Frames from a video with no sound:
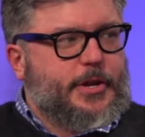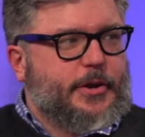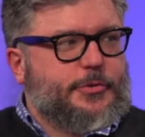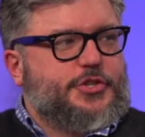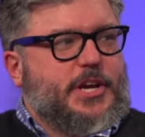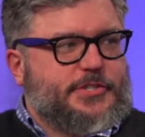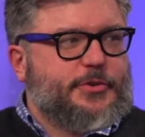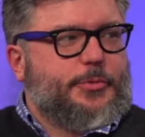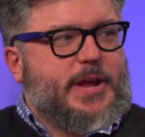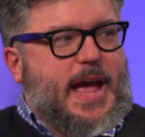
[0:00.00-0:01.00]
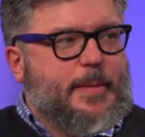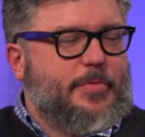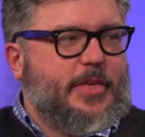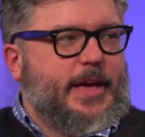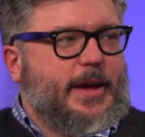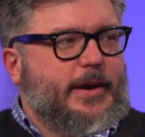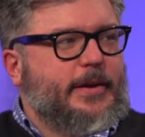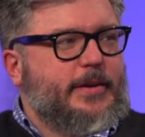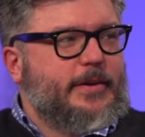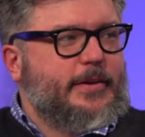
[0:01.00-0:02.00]
you know, Jessa rehab thing
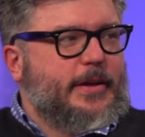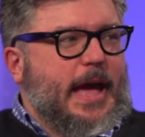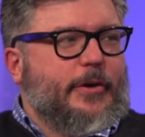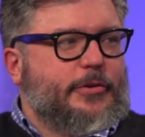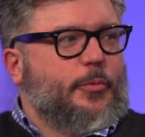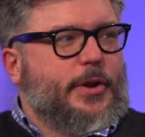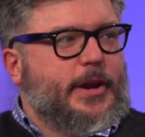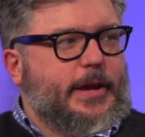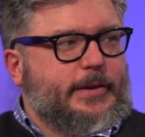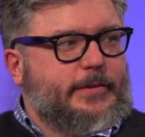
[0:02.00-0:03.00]
out in one night.